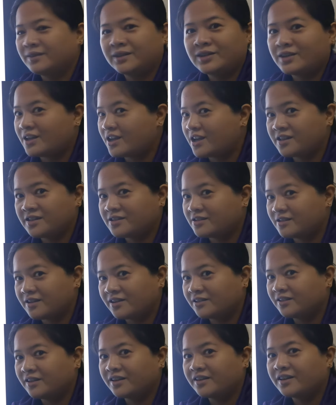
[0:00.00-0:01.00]
It's
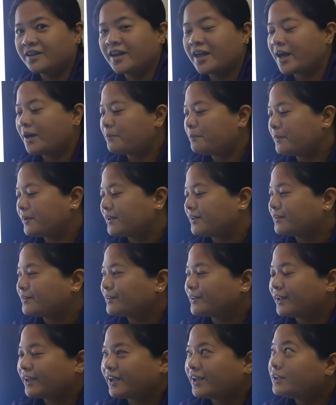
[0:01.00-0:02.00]
not gonna happen,
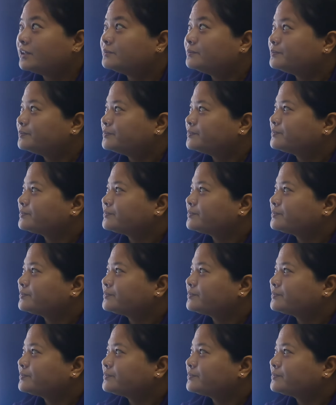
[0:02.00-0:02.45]
okay?